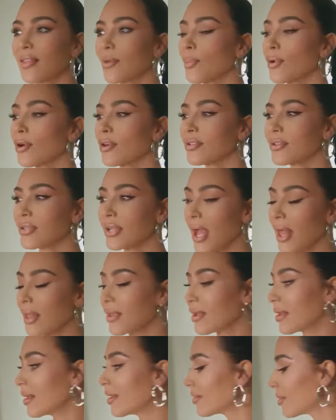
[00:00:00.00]
grappling with the
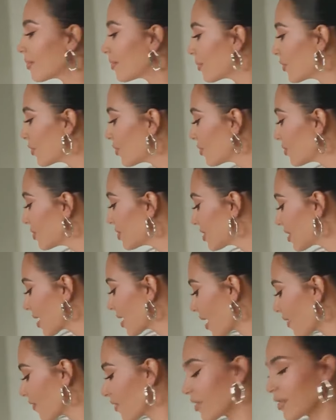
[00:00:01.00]
uncertainty of what
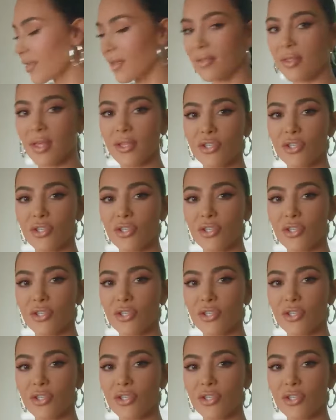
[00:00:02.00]
lies ahead.